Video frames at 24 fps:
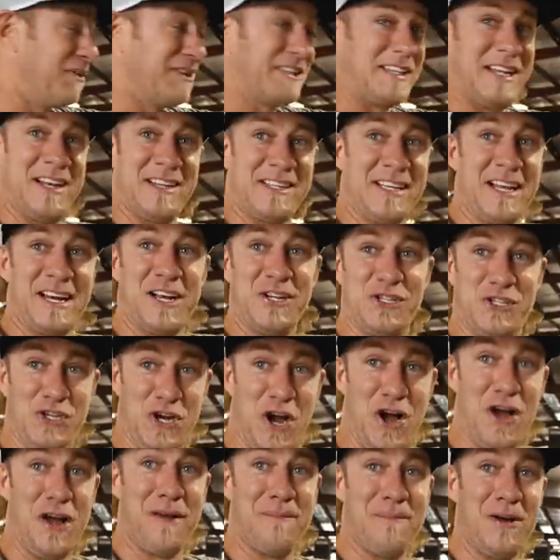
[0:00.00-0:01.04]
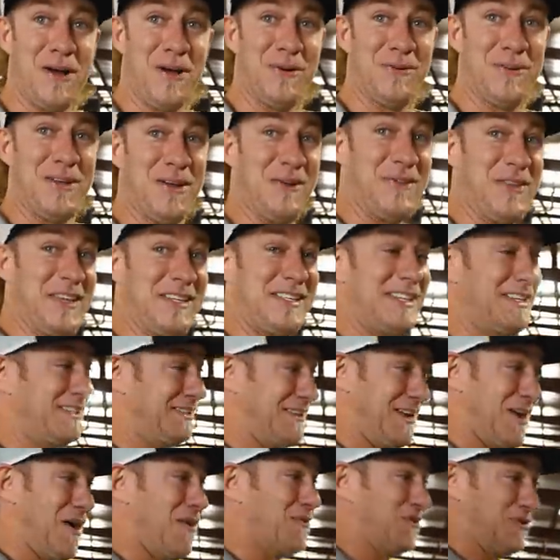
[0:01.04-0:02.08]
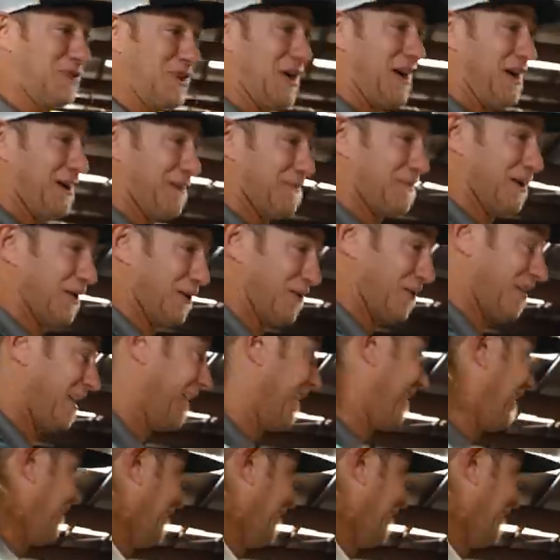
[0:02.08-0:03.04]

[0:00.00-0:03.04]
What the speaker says: it was going to send us like a John boat. Dude, this is no John boat, right?